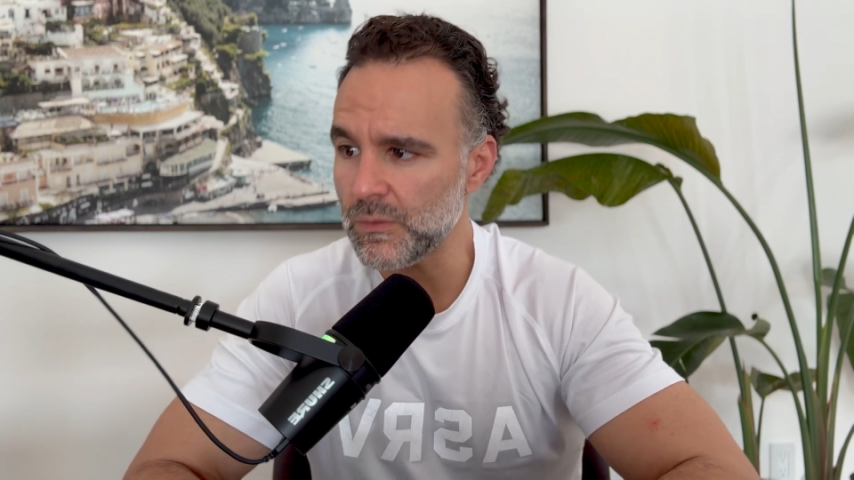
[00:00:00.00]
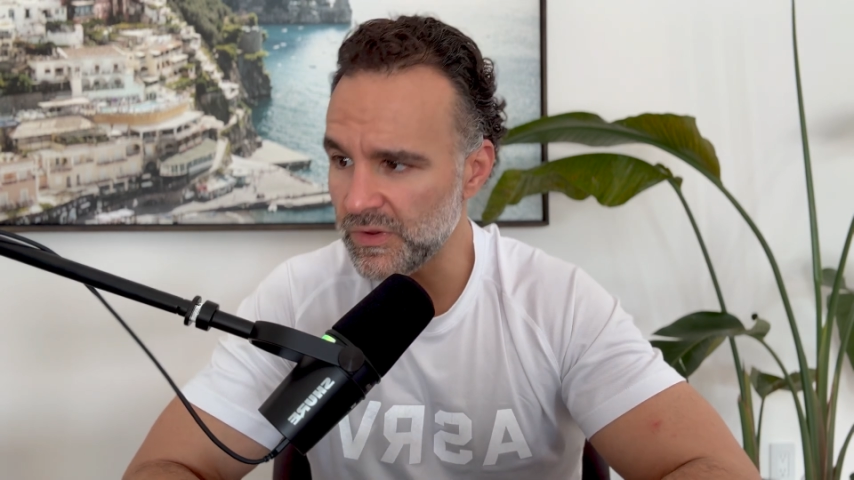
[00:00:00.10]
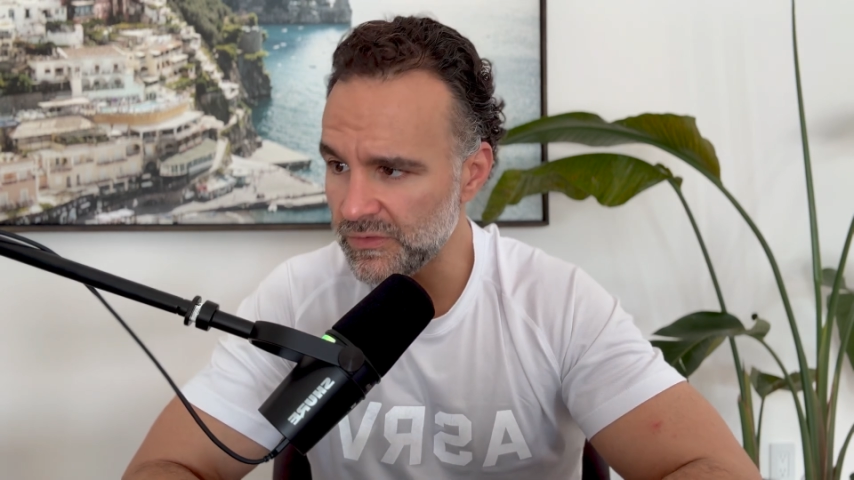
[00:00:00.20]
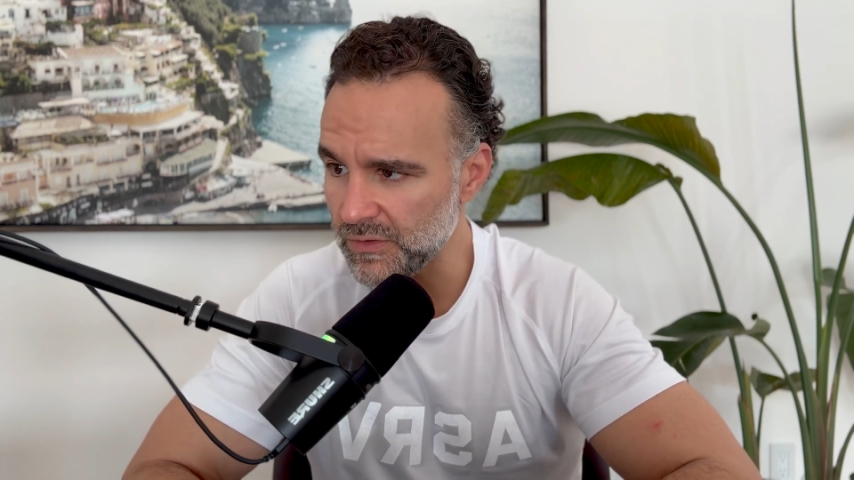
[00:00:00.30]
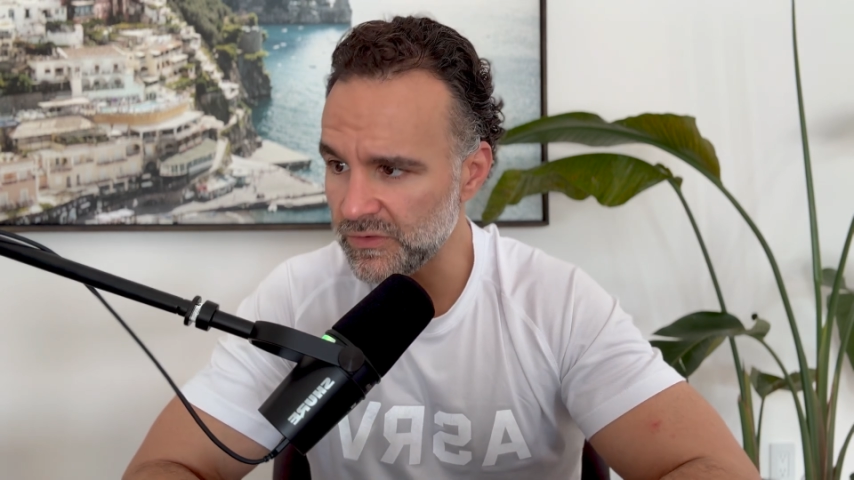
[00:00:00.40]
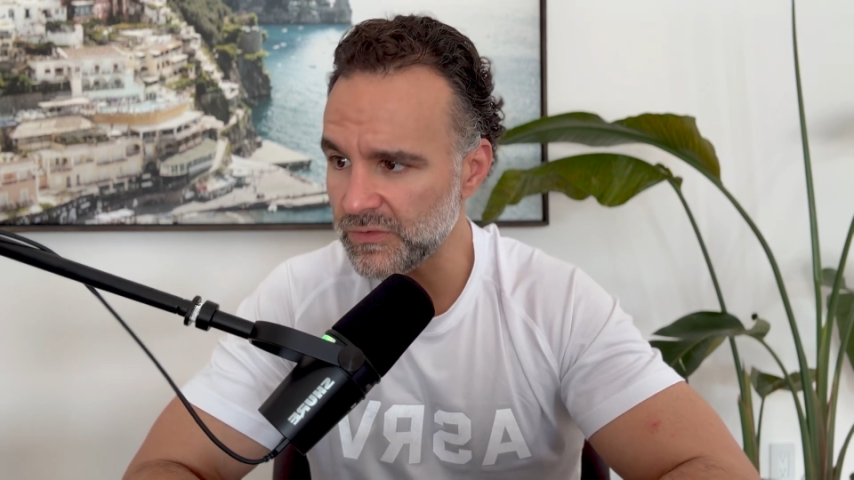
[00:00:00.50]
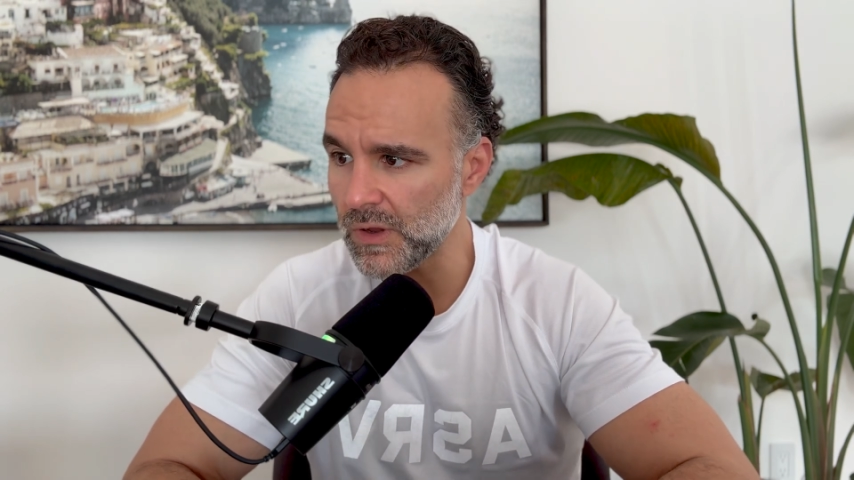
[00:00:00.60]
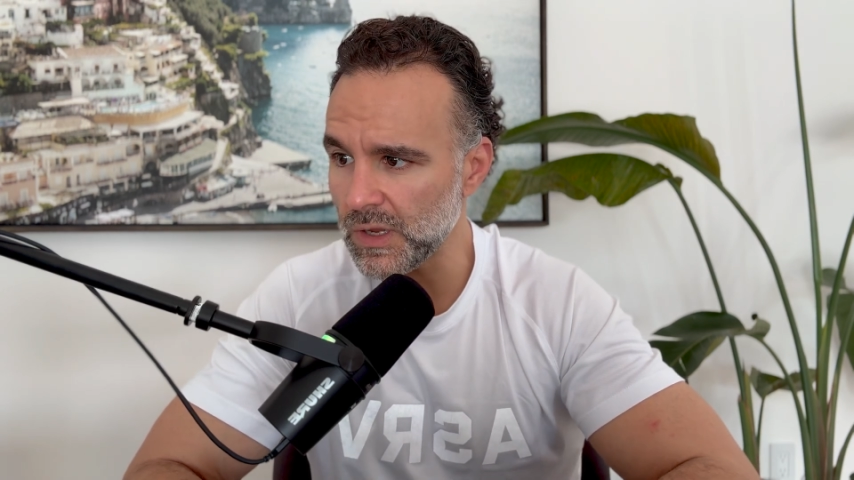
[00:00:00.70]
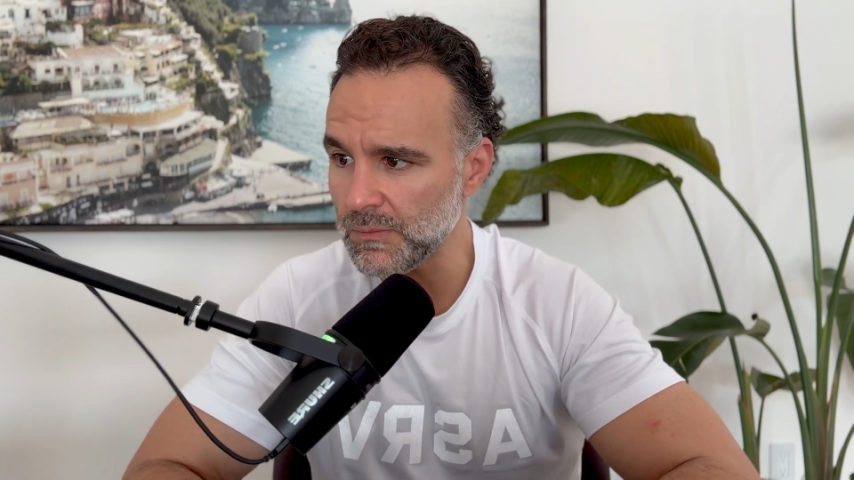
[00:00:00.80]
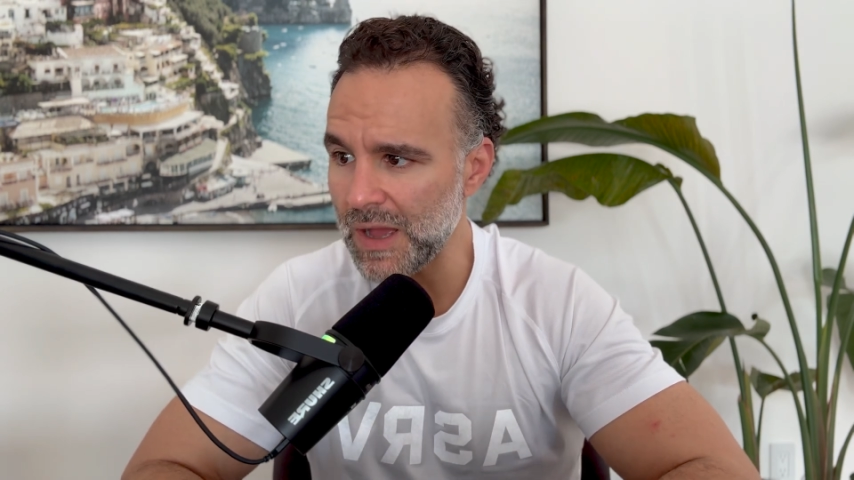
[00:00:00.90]
research
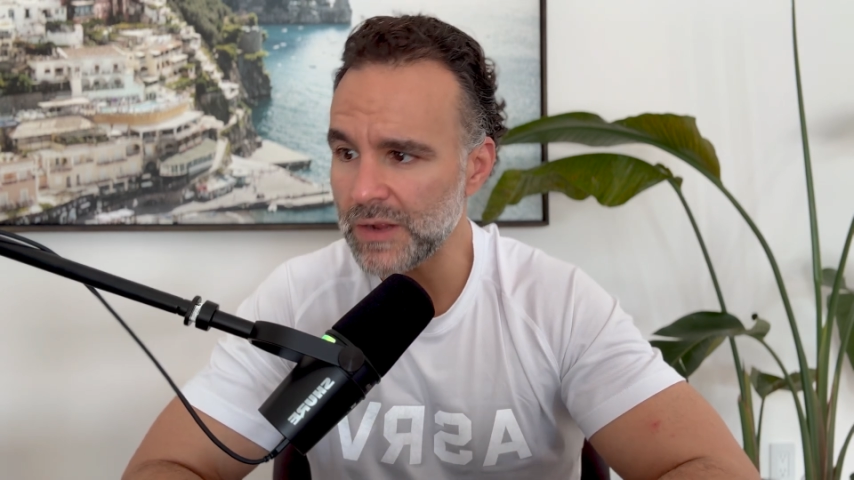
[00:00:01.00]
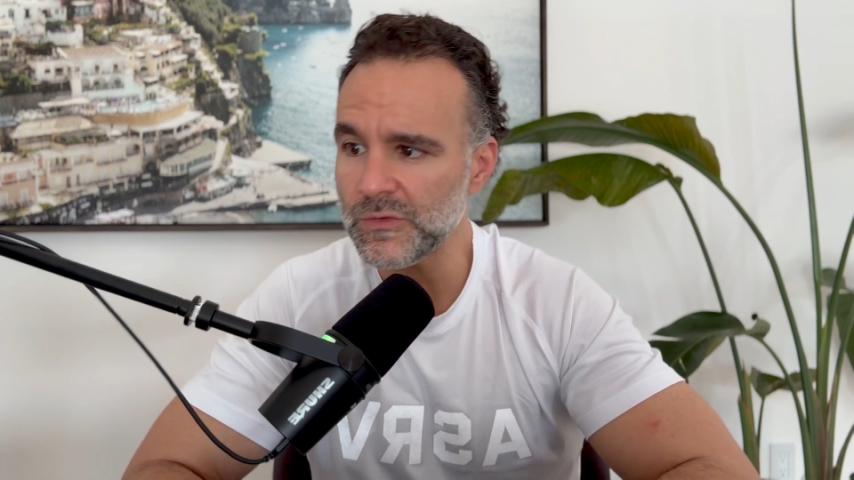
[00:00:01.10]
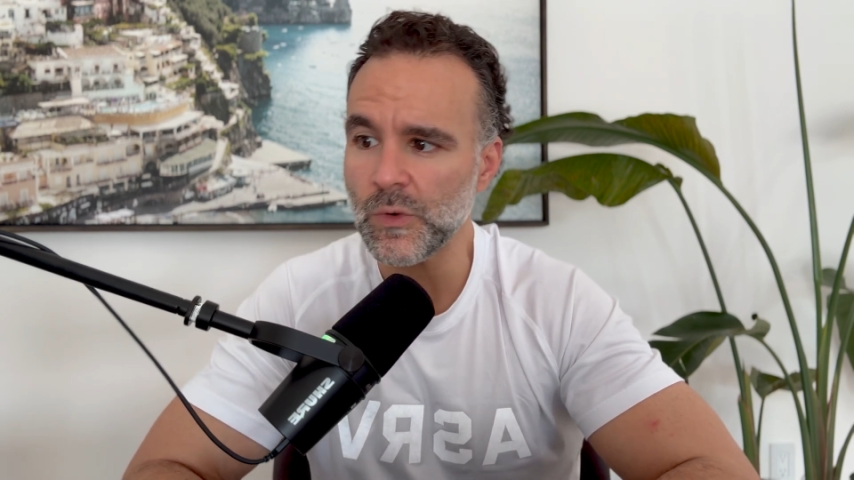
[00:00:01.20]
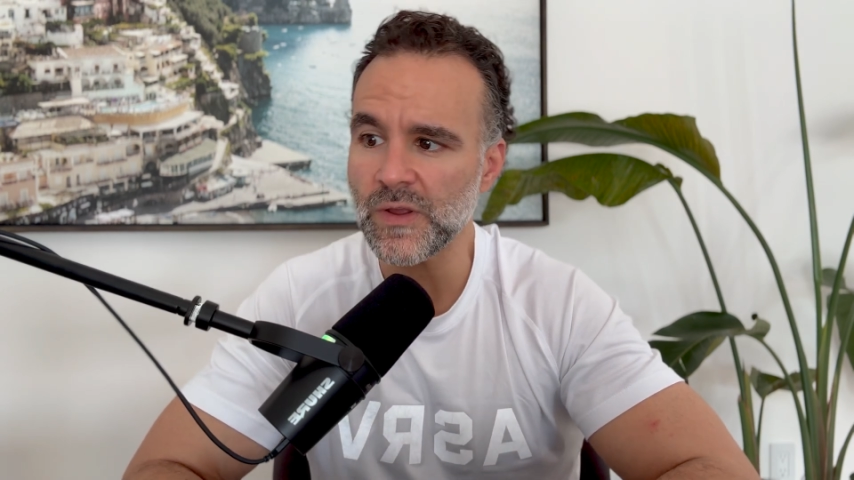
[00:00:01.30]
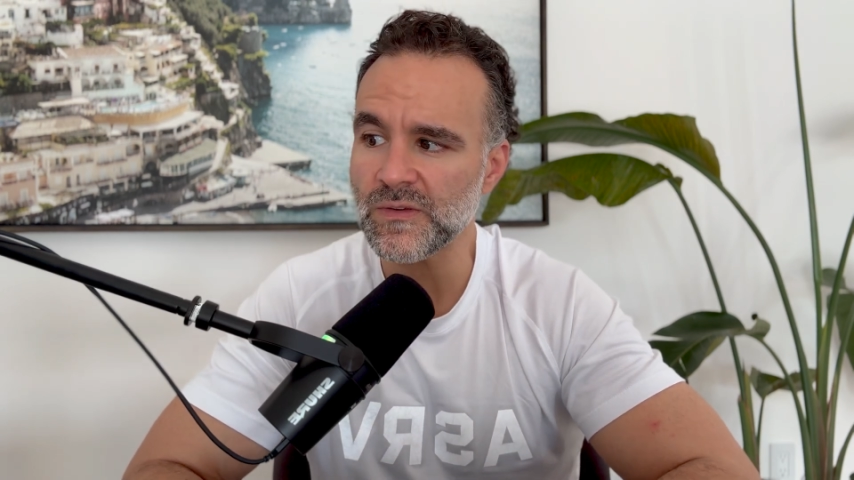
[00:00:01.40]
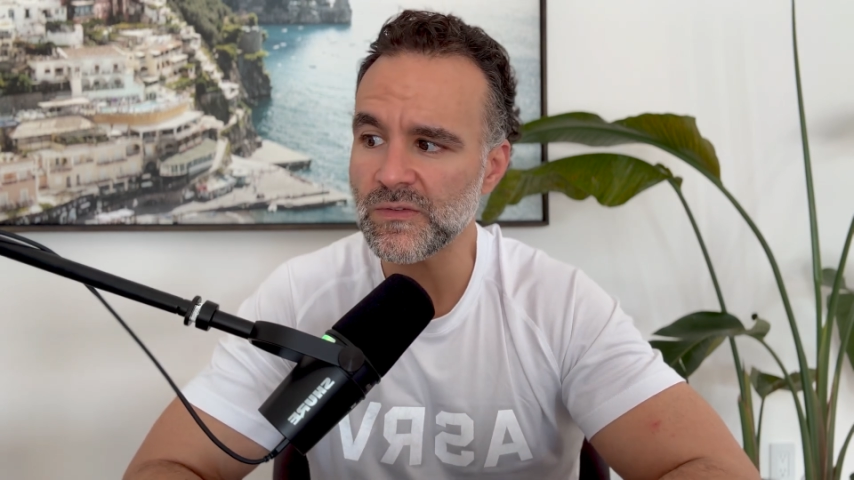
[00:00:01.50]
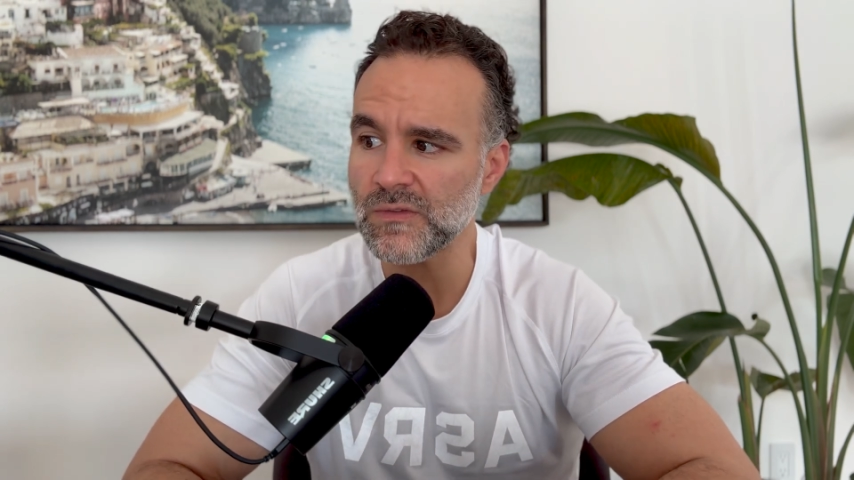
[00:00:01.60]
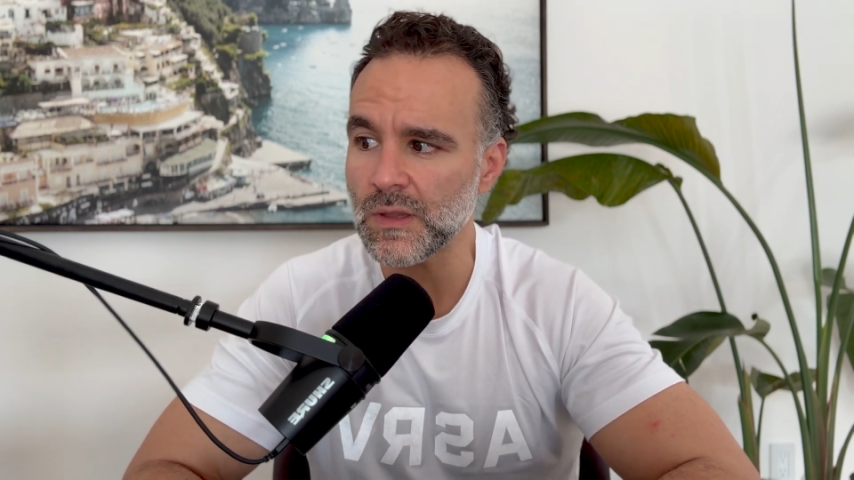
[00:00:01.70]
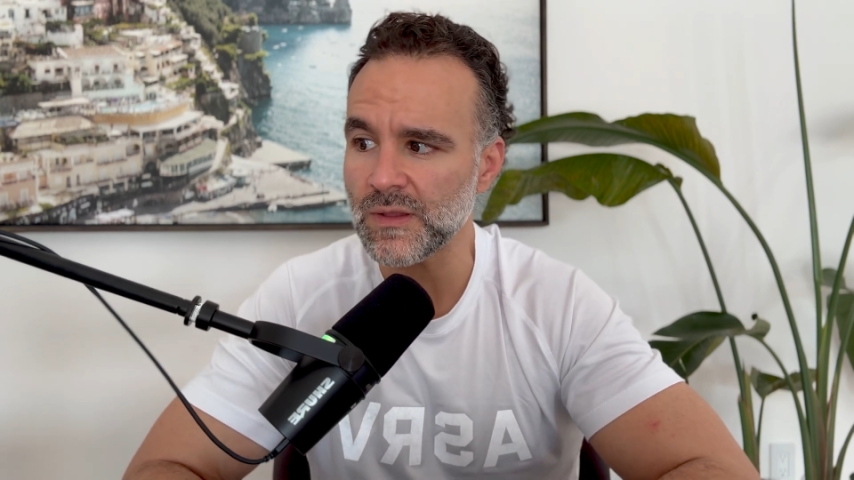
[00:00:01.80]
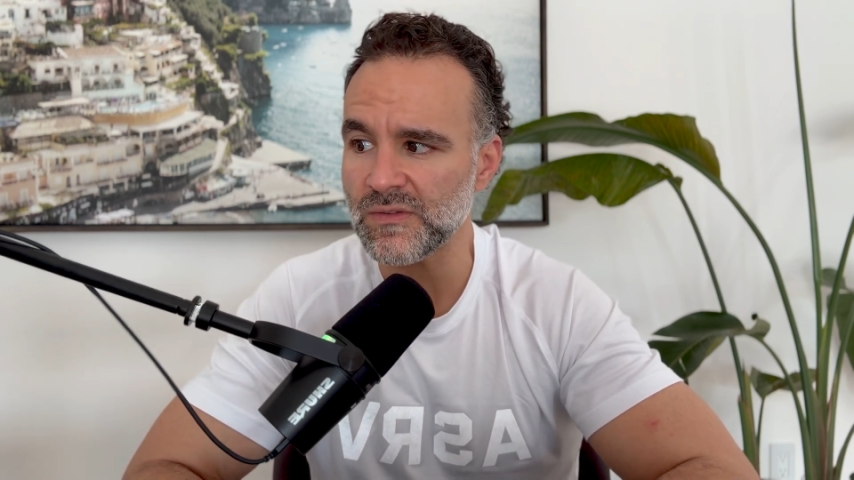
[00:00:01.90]
study back in
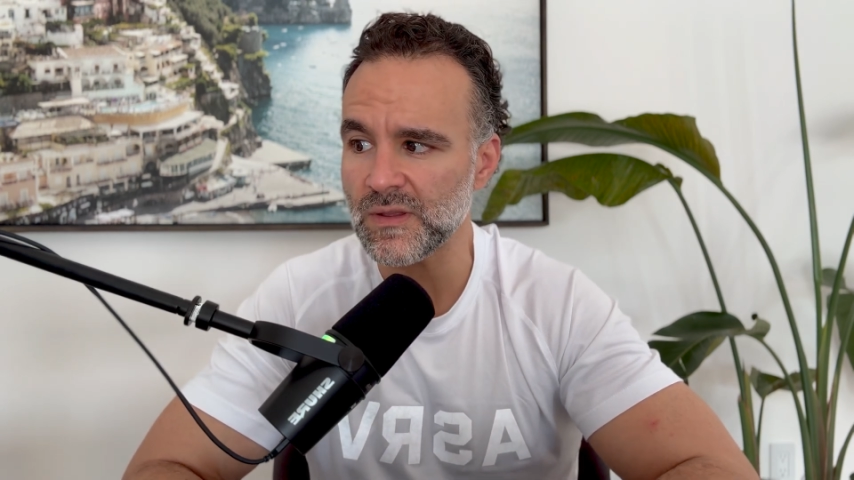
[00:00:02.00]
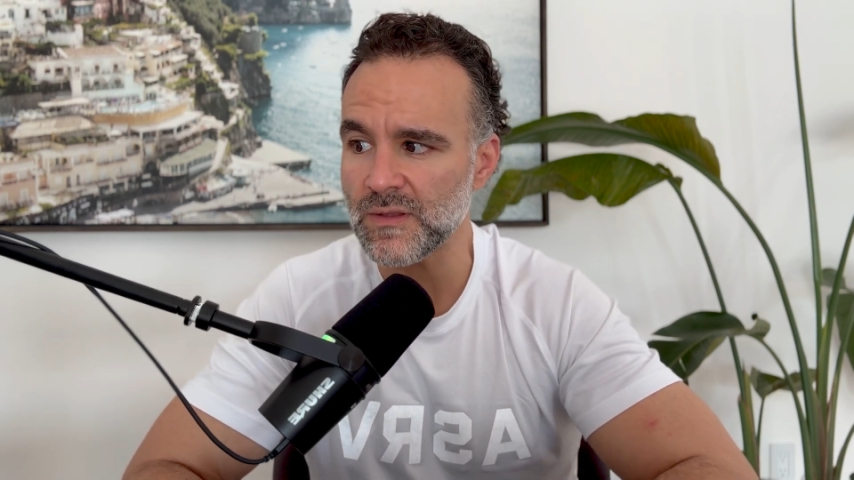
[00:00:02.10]
2016 that said